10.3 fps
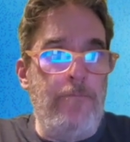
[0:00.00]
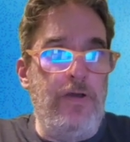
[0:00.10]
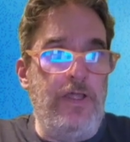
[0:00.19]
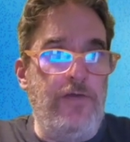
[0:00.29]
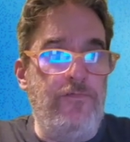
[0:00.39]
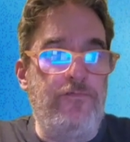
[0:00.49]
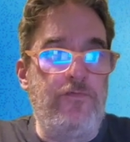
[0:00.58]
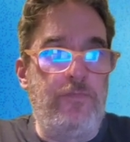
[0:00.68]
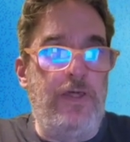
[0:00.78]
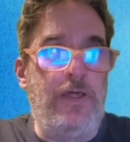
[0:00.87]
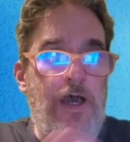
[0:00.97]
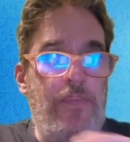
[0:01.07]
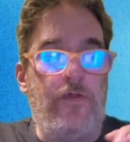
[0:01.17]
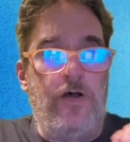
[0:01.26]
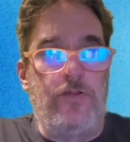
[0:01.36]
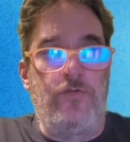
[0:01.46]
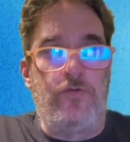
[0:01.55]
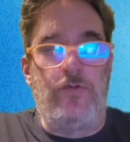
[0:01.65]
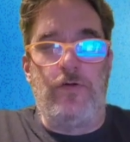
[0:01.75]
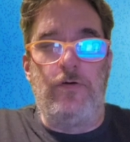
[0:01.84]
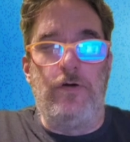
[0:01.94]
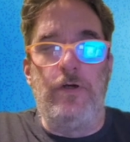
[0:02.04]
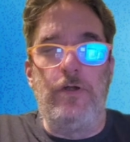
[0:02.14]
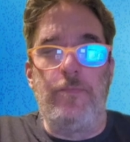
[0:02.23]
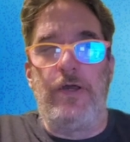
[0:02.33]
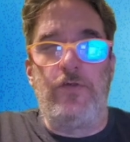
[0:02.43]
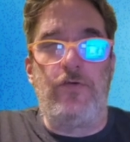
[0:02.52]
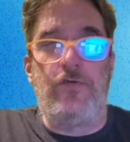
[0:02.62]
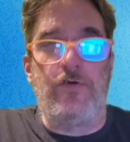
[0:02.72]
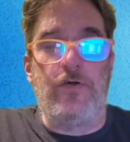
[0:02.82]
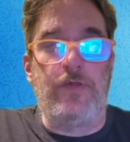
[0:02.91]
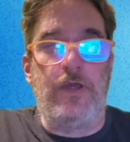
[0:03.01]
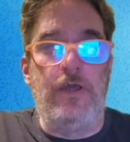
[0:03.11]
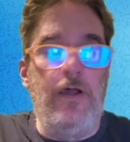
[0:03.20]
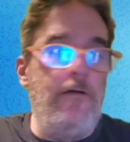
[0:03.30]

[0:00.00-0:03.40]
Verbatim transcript: But even for me, I thought this was a little bit too salty.